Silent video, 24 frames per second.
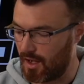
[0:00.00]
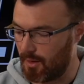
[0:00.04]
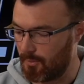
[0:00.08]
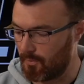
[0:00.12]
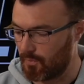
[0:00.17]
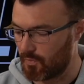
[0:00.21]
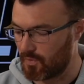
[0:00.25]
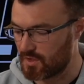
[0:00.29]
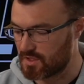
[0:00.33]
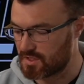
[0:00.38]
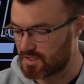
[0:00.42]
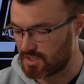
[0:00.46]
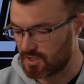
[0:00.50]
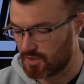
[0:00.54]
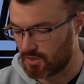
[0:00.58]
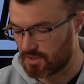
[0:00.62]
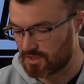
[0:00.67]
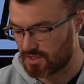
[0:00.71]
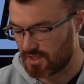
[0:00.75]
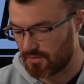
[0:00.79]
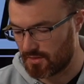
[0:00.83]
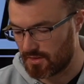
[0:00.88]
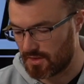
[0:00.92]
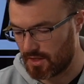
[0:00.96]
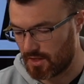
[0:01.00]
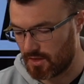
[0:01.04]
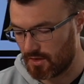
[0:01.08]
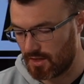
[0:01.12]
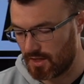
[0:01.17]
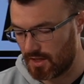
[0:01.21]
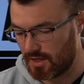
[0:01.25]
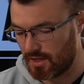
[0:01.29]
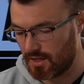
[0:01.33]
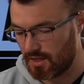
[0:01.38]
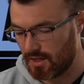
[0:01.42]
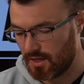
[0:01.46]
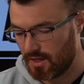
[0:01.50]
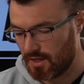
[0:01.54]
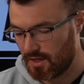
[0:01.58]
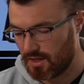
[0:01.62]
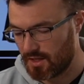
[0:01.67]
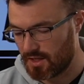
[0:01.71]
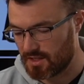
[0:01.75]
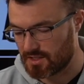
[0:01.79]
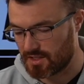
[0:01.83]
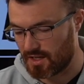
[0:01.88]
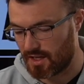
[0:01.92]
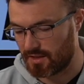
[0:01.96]
the seals and everything you need.
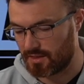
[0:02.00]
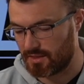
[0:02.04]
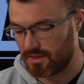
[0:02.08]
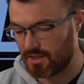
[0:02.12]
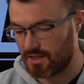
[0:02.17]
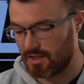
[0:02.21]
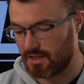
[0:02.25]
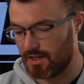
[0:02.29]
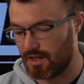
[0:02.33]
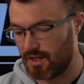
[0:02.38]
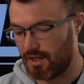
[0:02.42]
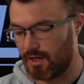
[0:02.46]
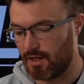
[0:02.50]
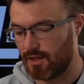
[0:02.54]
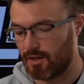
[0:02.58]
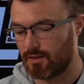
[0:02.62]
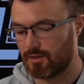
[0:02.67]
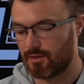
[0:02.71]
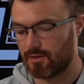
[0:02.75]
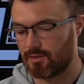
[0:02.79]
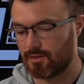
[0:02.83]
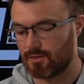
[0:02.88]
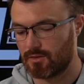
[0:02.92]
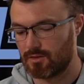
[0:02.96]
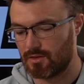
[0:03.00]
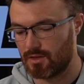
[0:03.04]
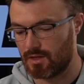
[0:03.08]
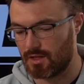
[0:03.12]
It's got the